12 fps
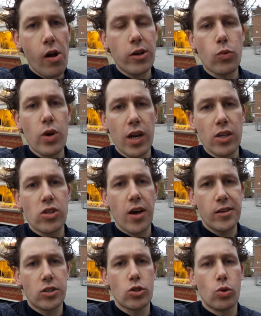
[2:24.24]
It really
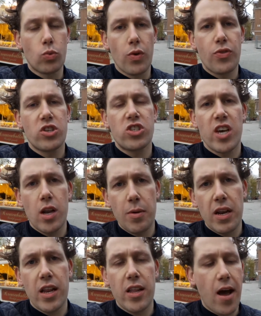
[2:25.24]
tastes good with
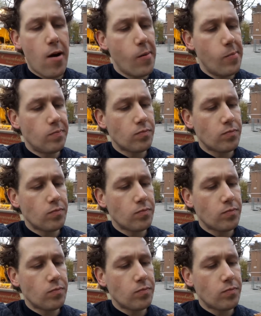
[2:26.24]
cinnamon in there.